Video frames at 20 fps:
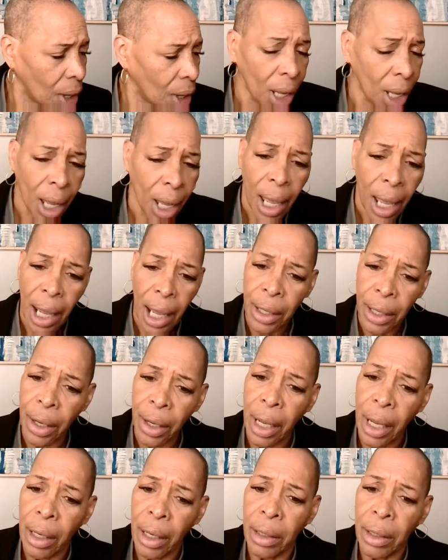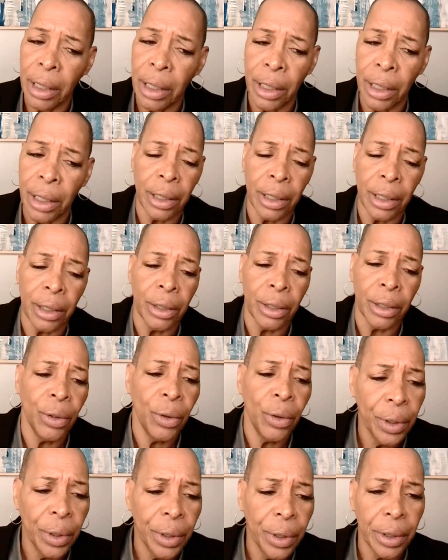And in
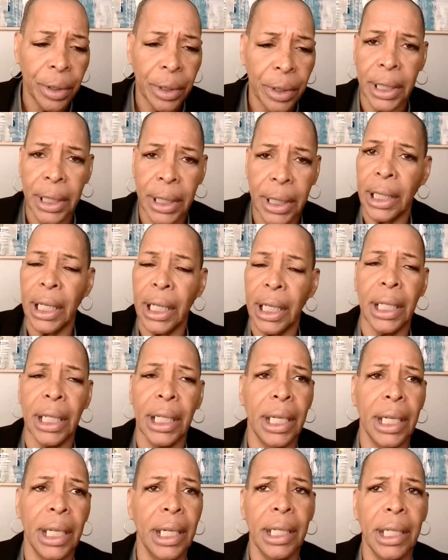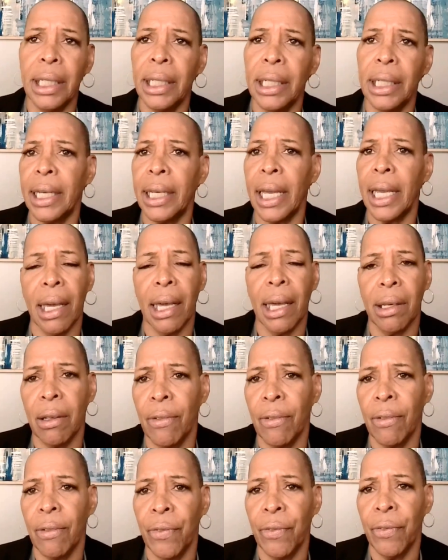order to get any kind of
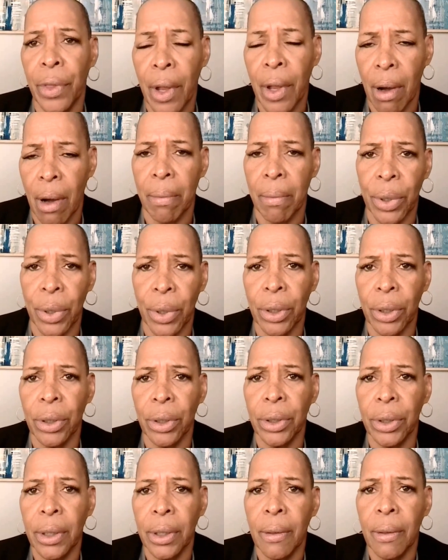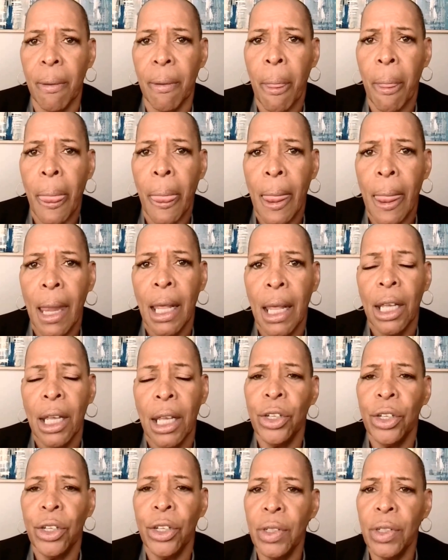numbers,
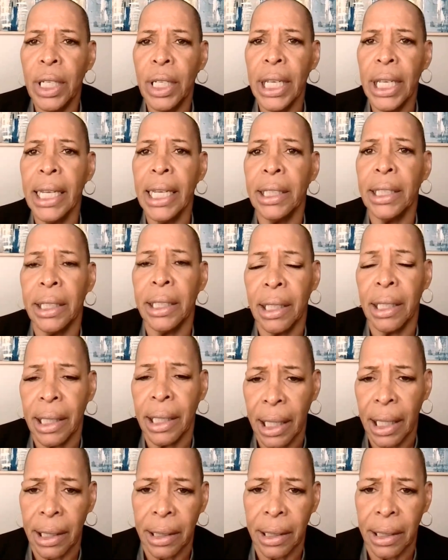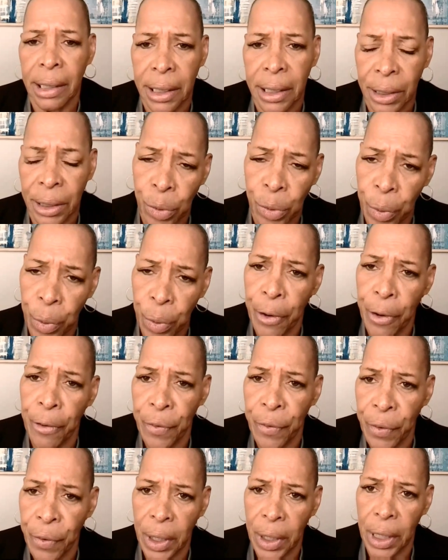you need to get the square
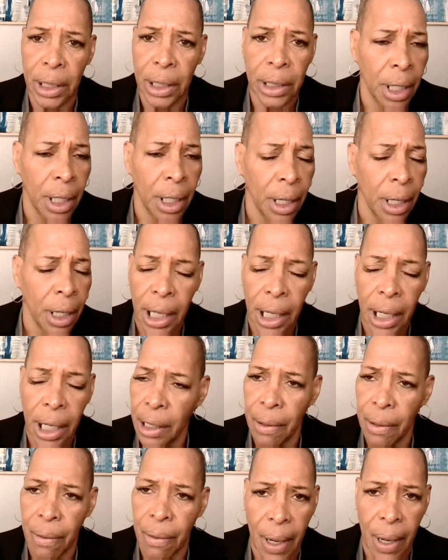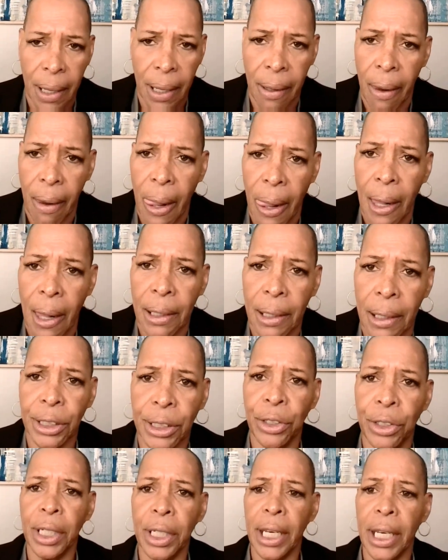footage anyway, so you
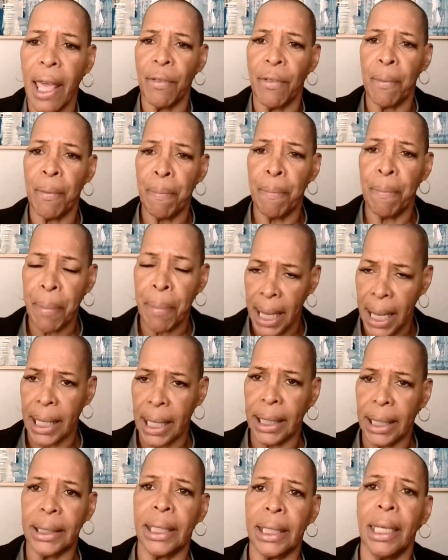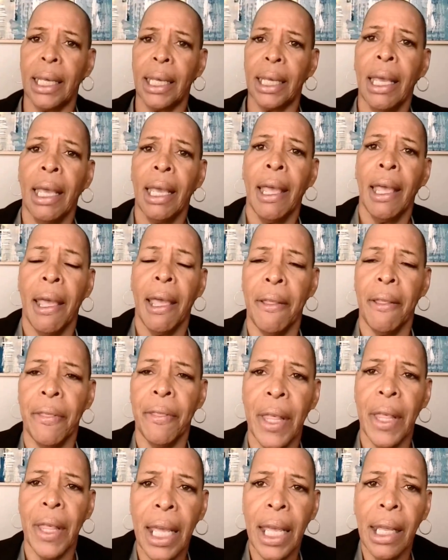can have a base. And
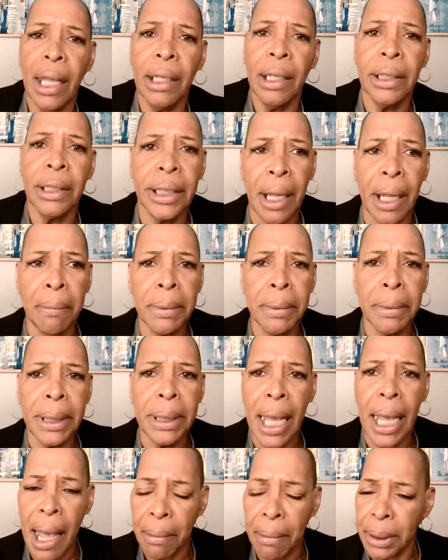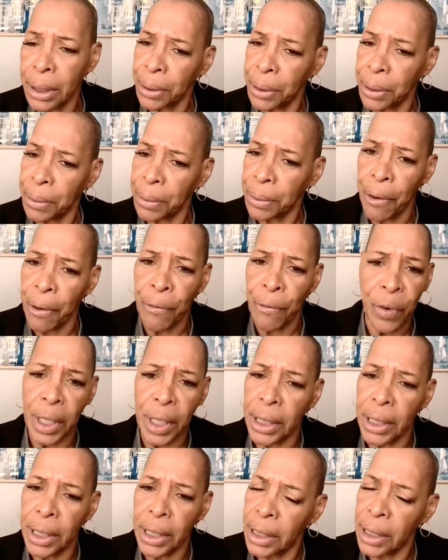then sometimes the square footage
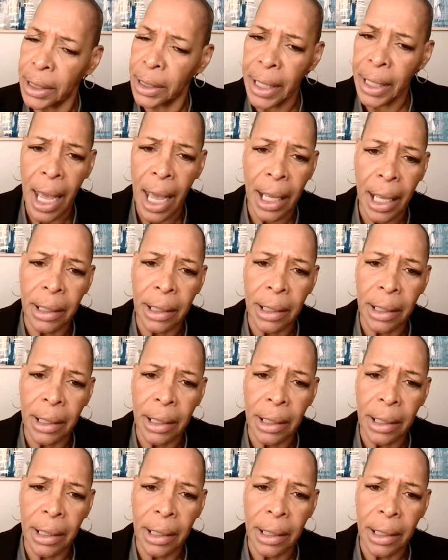is not